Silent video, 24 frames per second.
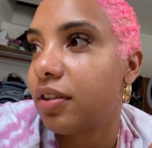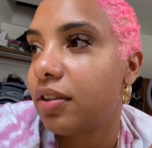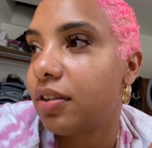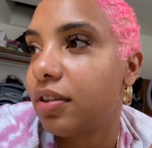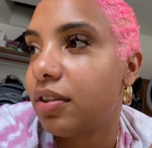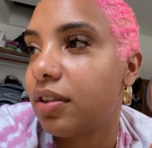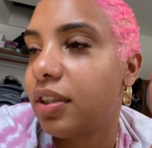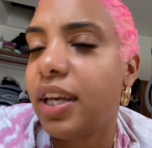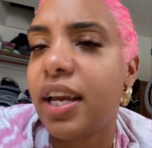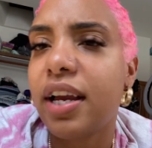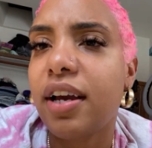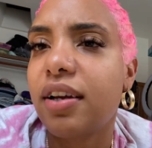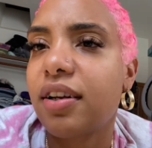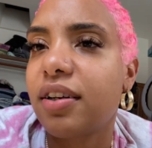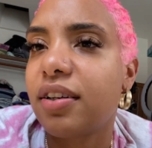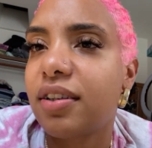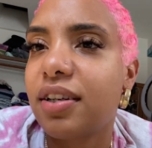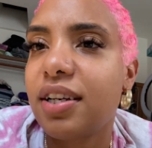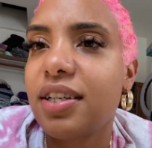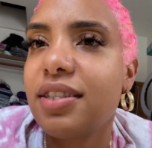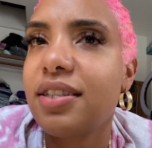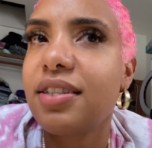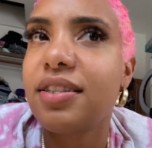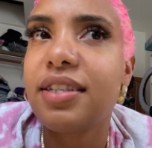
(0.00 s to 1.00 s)
Yeah,
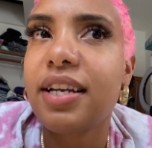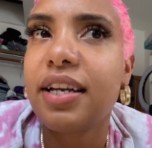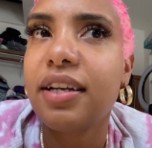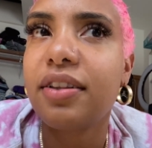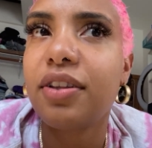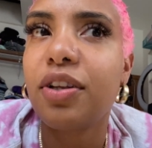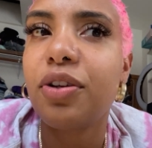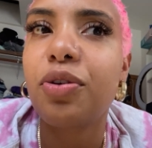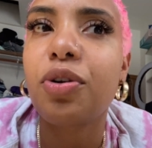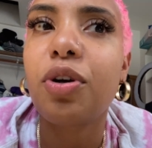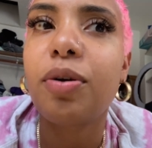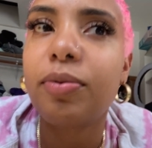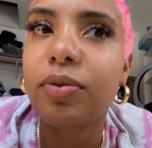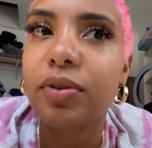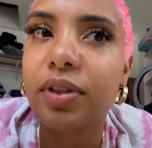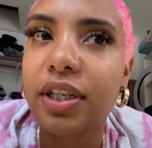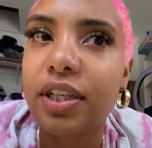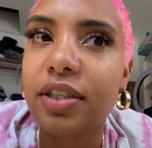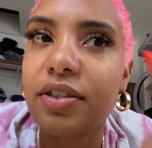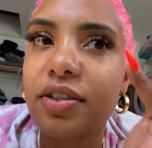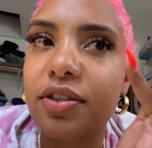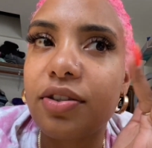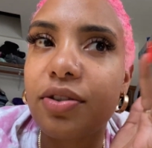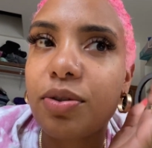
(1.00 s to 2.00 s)
because it's like the normal thing
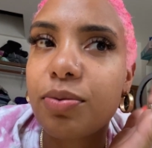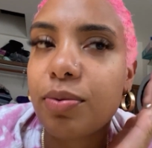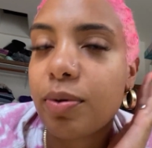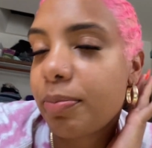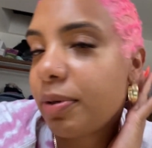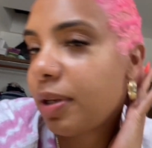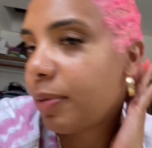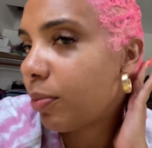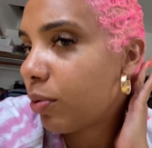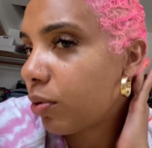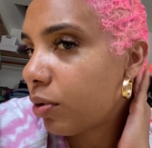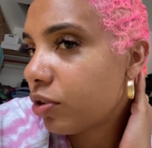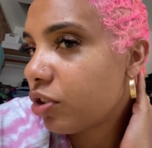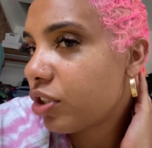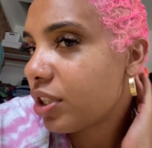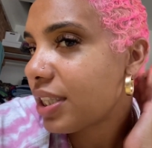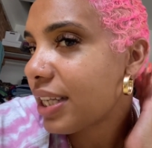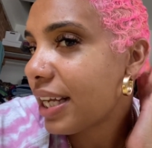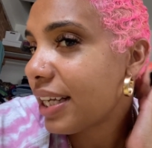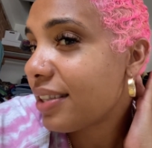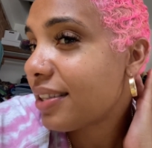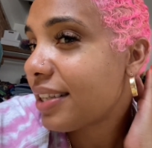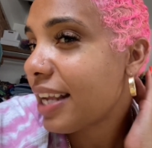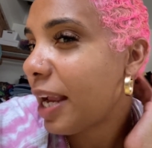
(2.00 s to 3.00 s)
to do when people just
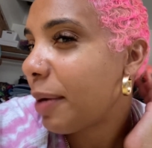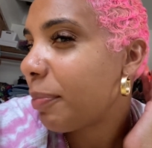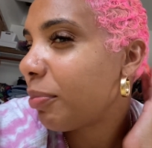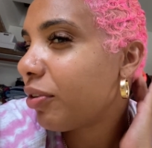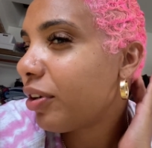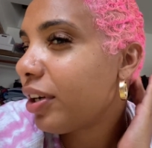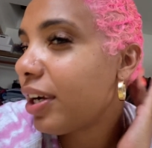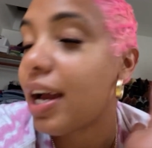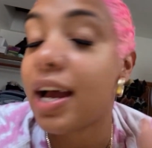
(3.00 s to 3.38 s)
like taper it.